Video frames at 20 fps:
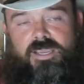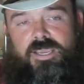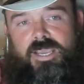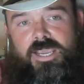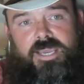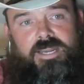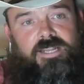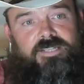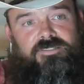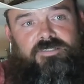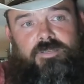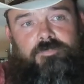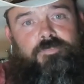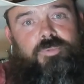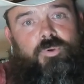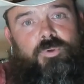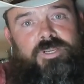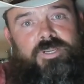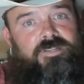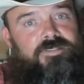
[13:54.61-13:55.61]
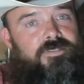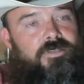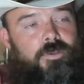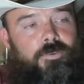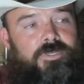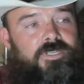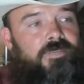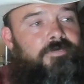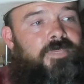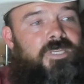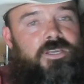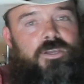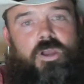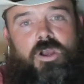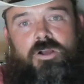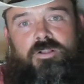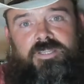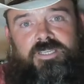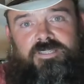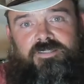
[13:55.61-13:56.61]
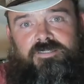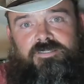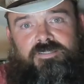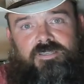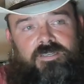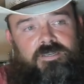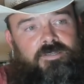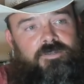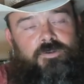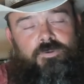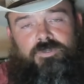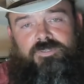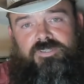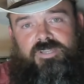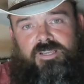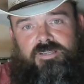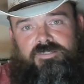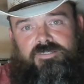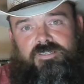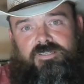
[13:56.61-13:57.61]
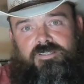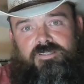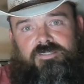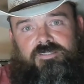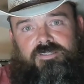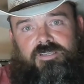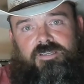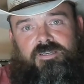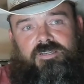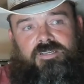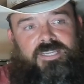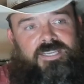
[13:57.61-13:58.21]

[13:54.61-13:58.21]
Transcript: and at some point it's going to be calling the tenant or texting the tenant